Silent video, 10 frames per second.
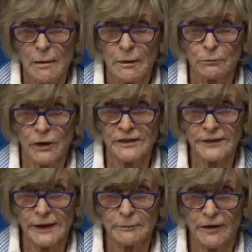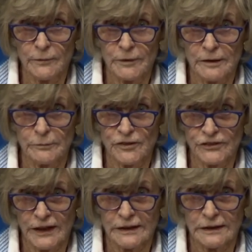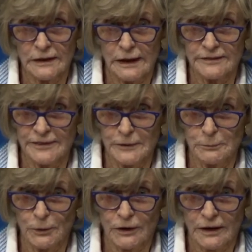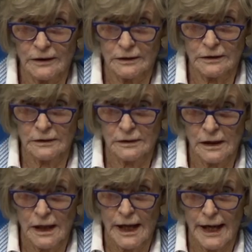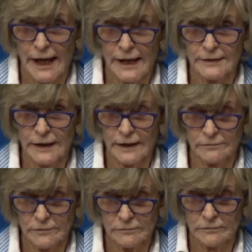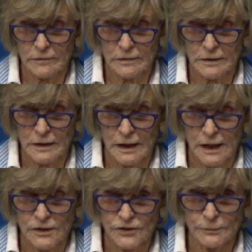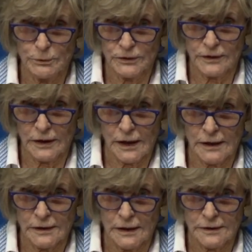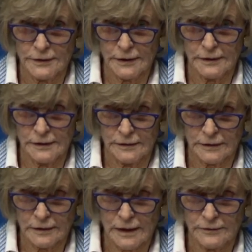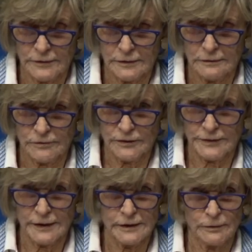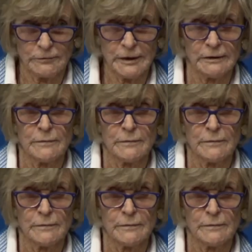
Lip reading: but one day, Mother made a mistake, and it's in the book. And she put Teddy in the closet. Was it Teddy or me?